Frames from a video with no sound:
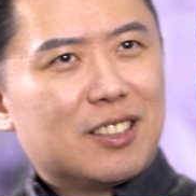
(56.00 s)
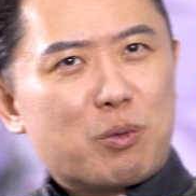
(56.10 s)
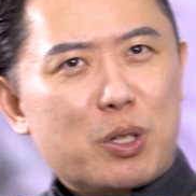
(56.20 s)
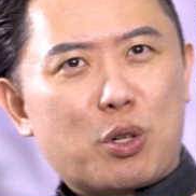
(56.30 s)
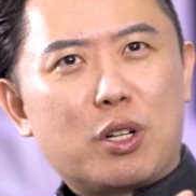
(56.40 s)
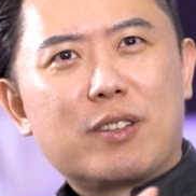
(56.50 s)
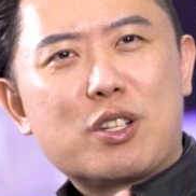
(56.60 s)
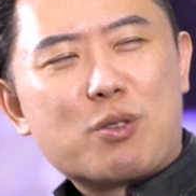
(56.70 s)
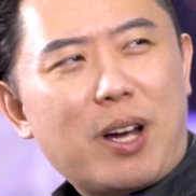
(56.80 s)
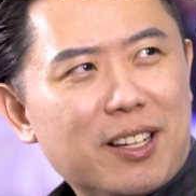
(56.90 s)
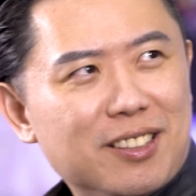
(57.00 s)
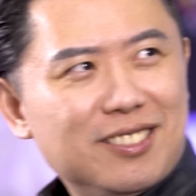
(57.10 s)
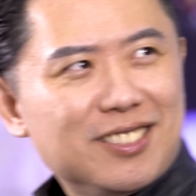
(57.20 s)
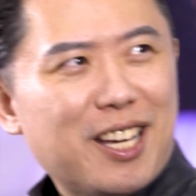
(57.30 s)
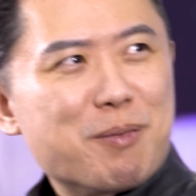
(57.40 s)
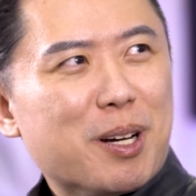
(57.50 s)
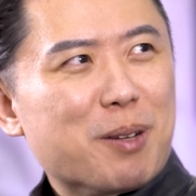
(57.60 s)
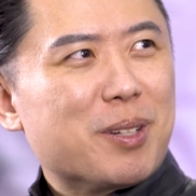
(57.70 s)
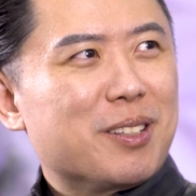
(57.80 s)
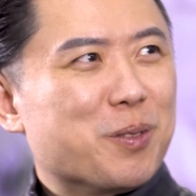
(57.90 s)
Return of the Dragon came
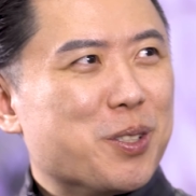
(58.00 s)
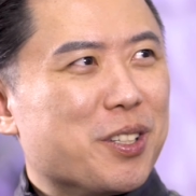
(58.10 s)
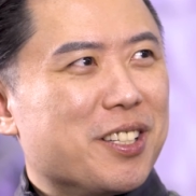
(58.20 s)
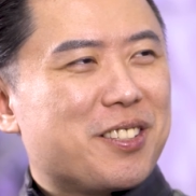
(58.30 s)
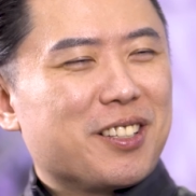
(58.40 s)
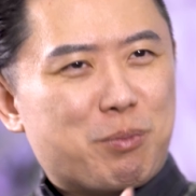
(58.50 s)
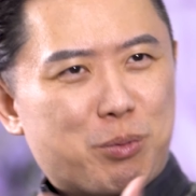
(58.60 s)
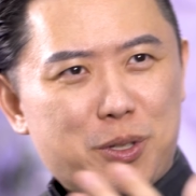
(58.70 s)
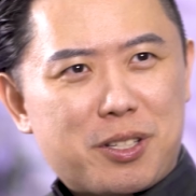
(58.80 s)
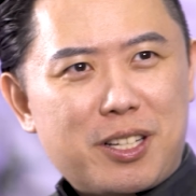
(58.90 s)
up, which is Bruce